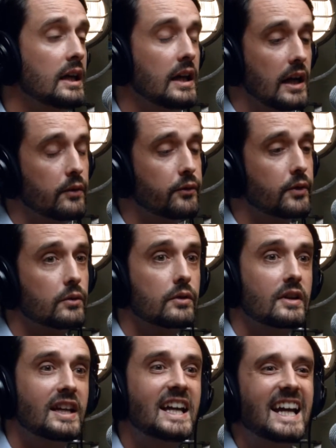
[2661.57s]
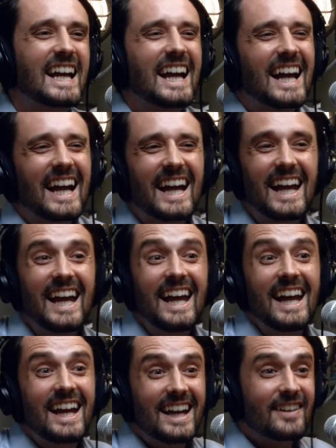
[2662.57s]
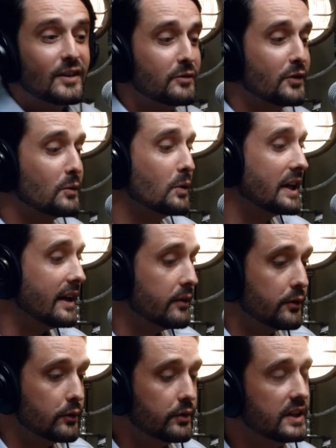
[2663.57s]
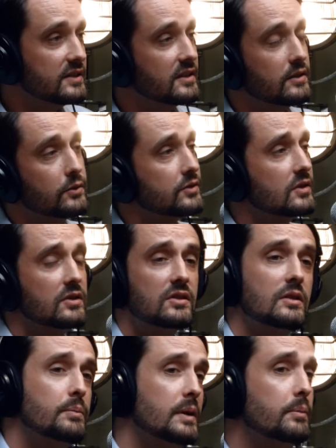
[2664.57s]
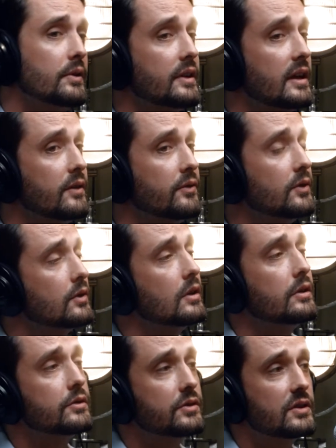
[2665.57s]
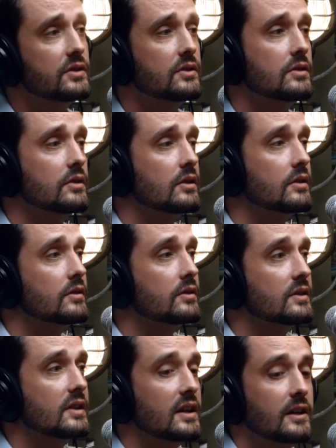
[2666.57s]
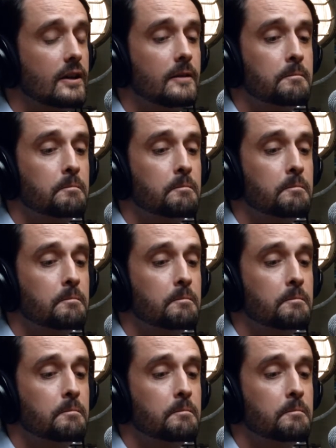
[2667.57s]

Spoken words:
And for whatever reason, those are just the people that I feel closest to, It's like,